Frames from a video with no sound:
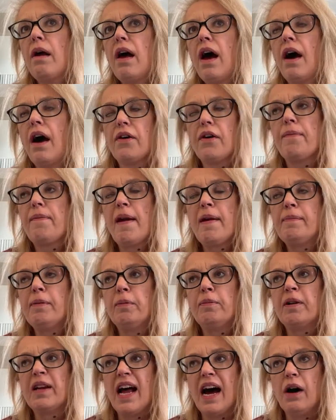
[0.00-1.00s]
other people
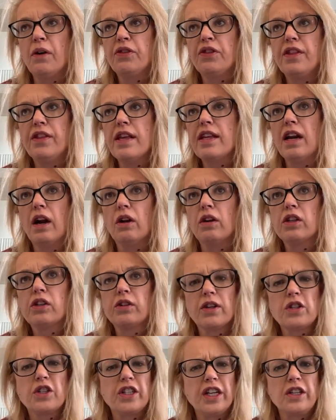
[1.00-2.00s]
put out, you know,
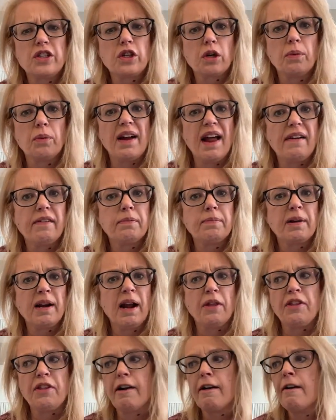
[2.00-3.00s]
Christians or whatever put
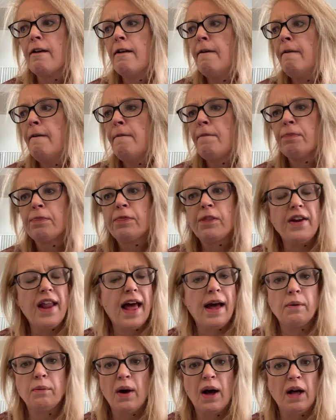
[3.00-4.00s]
out there, they're
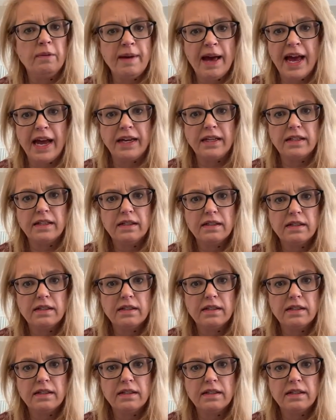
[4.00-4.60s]
not well made.